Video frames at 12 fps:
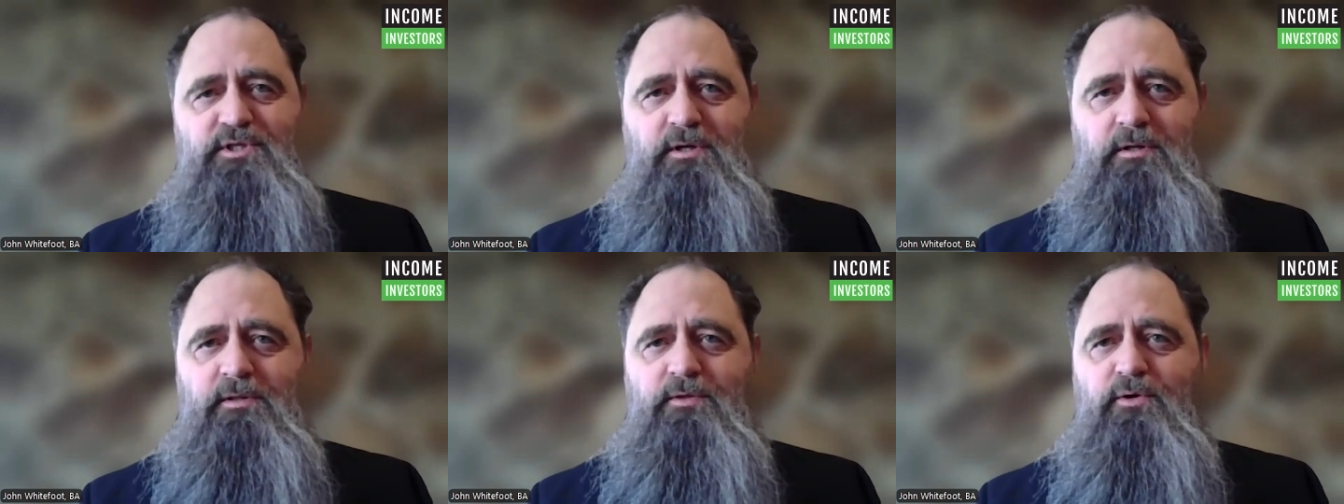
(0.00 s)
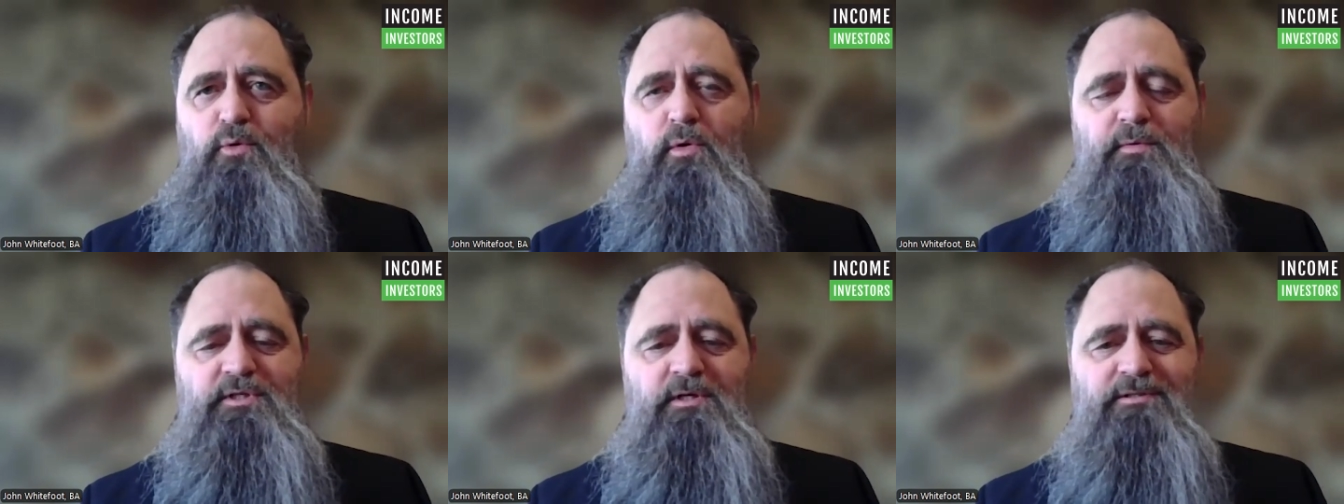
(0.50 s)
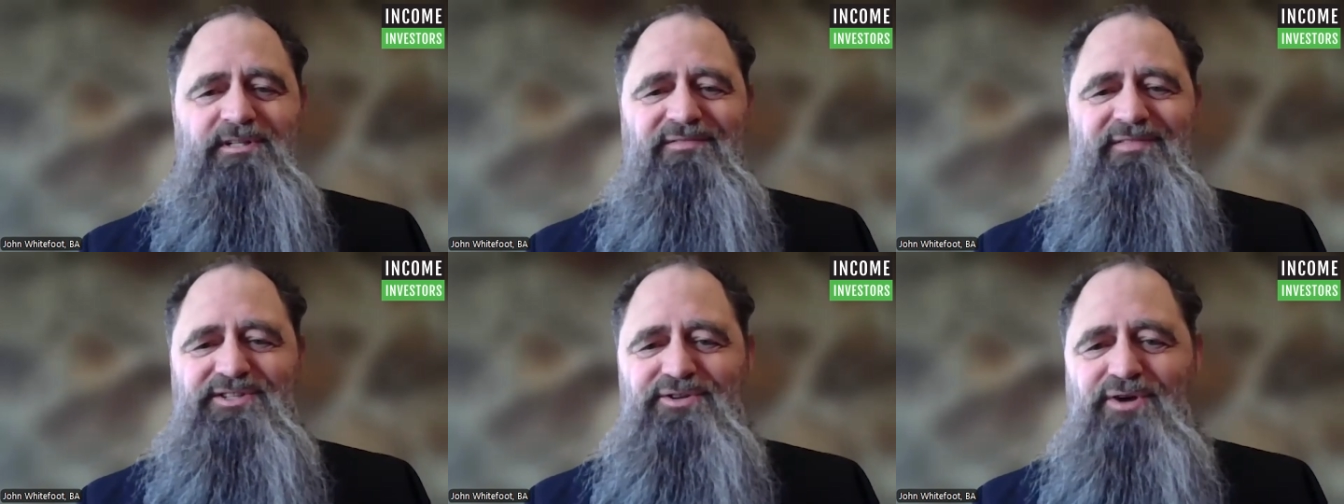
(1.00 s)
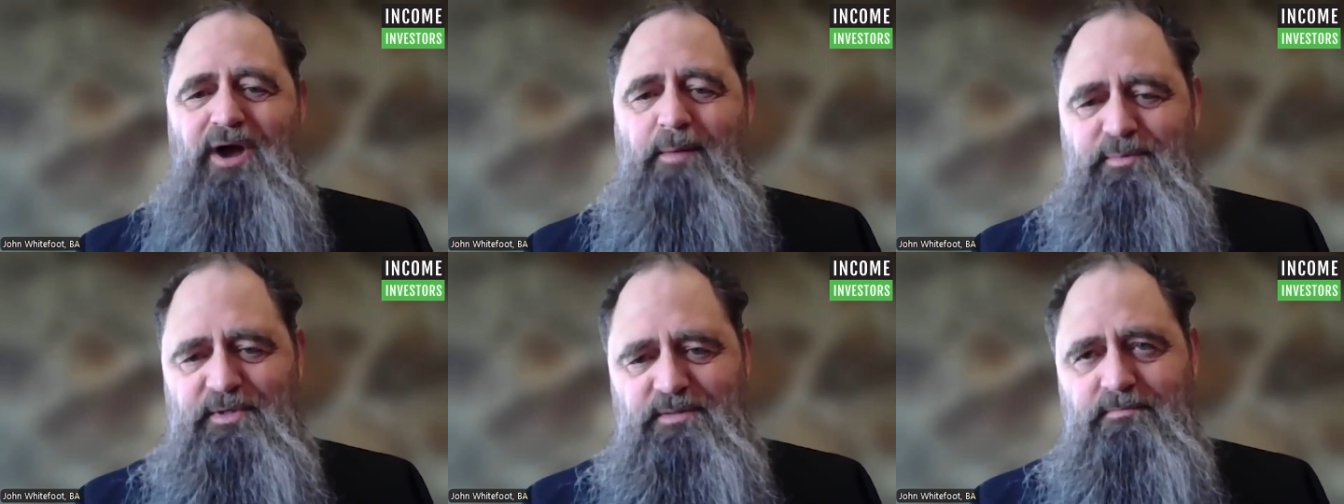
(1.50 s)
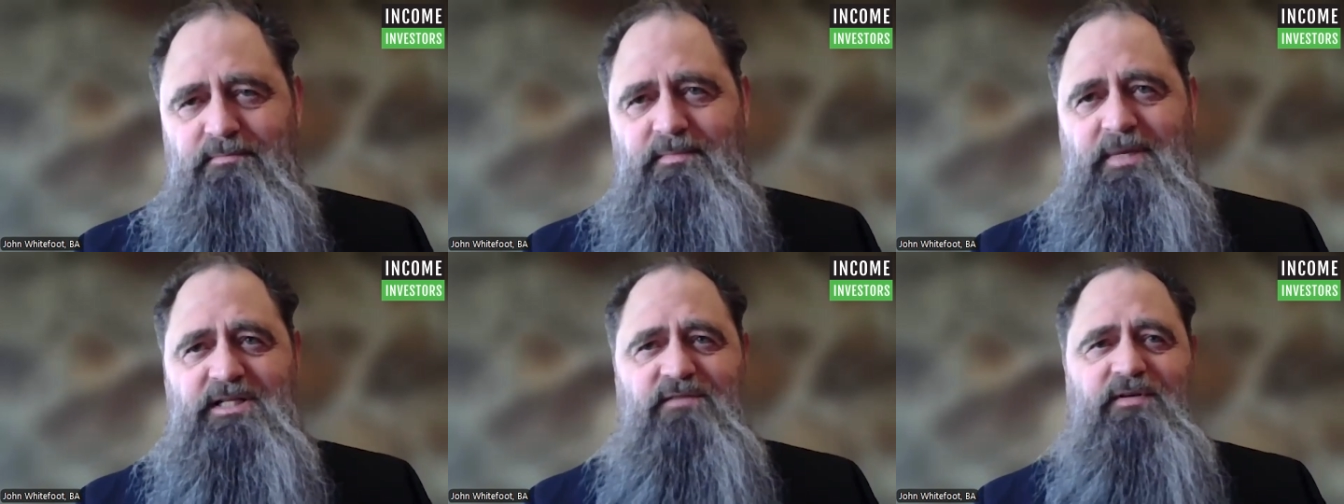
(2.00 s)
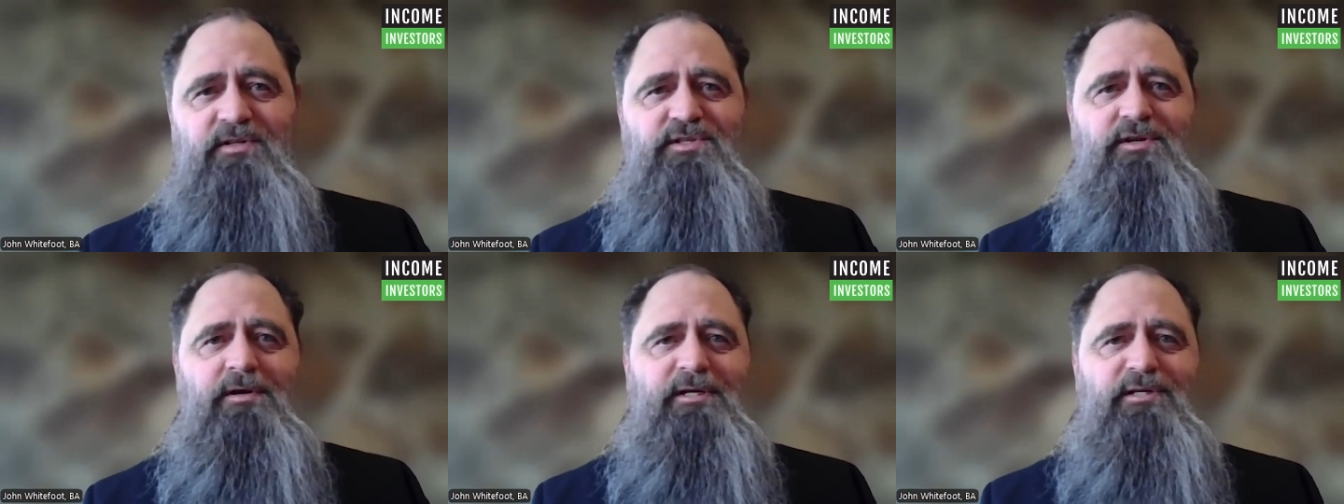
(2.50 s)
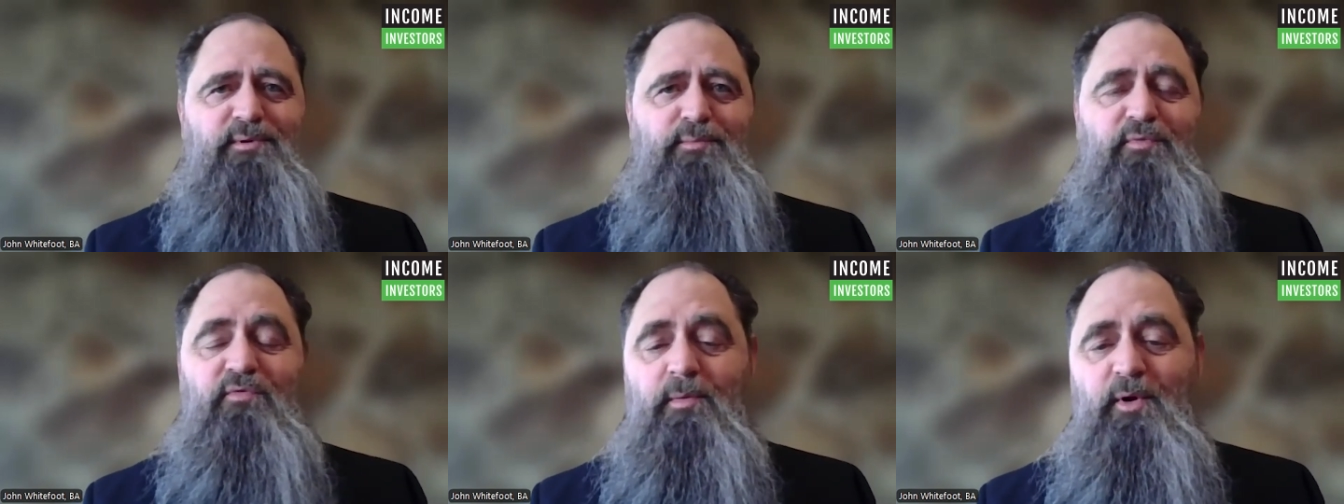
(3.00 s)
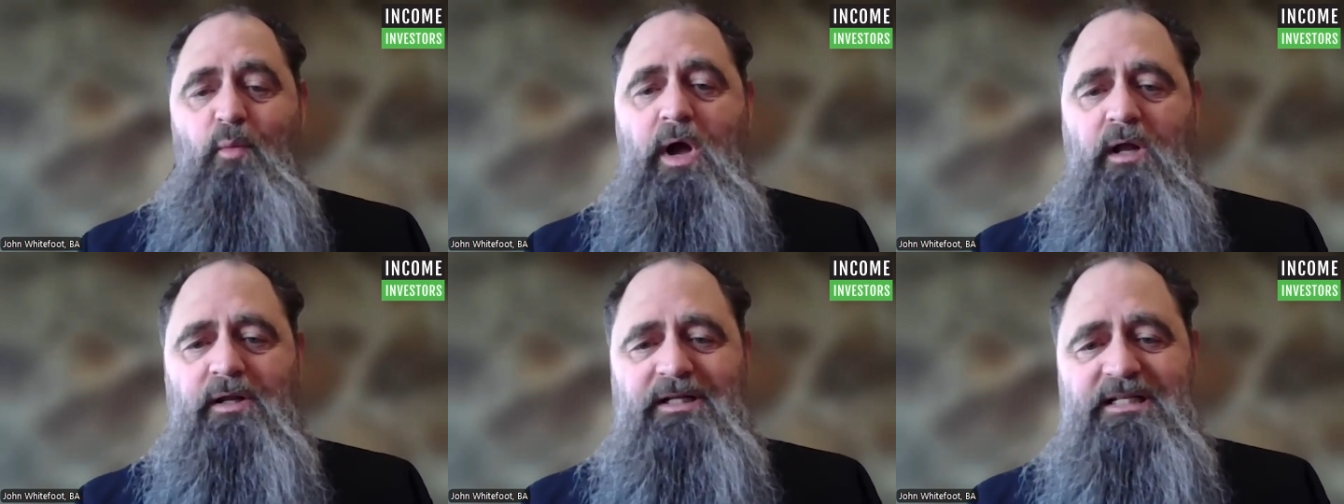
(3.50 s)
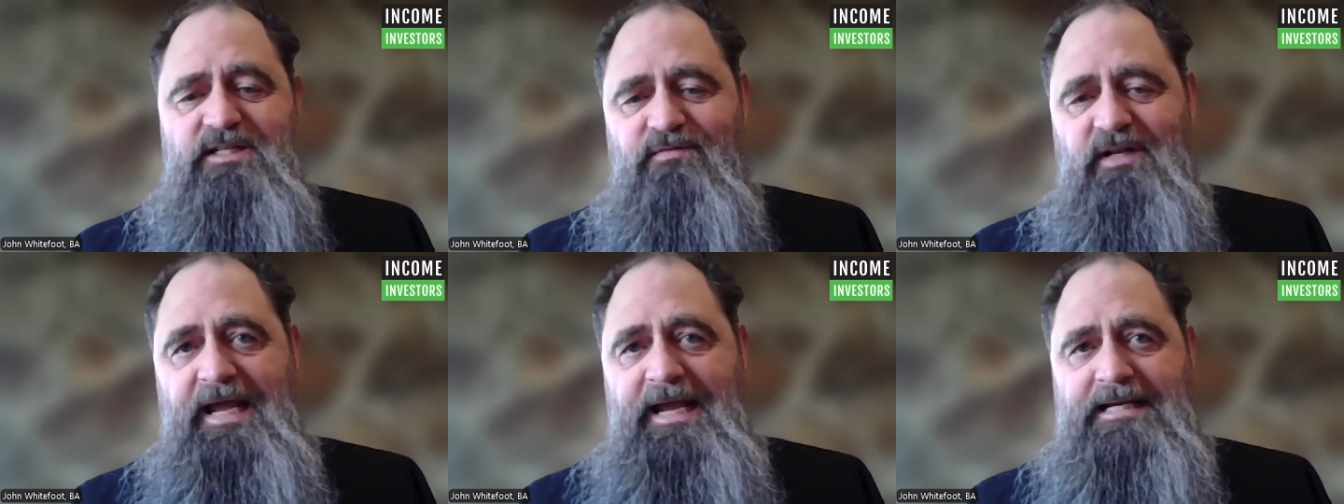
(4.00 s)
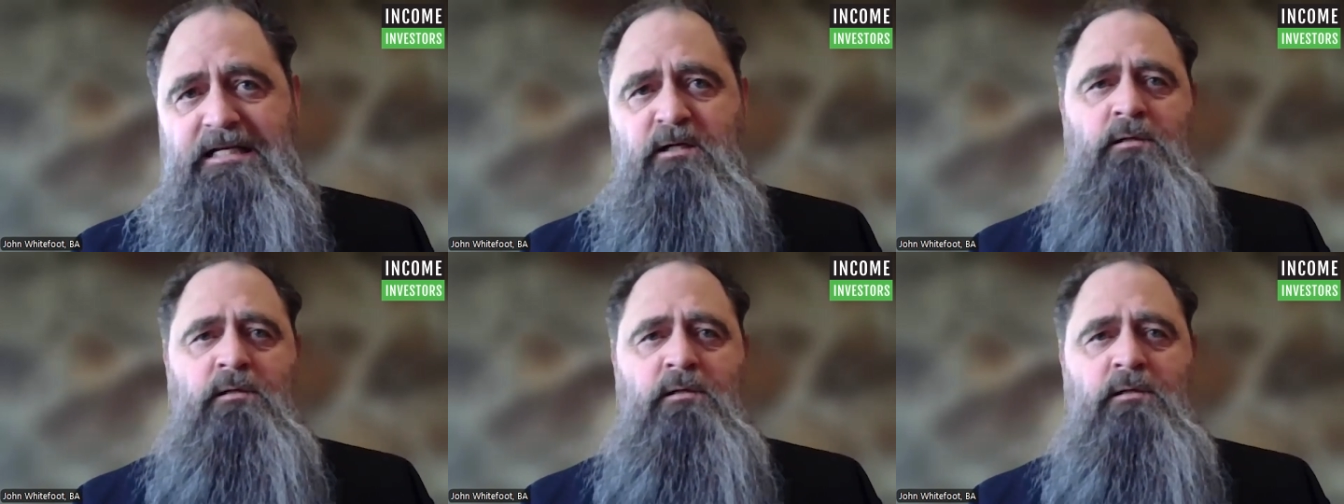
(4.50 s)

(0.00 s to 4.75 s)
solid third quarter results and investor optimism, SFL stock has been performing well, at least of late.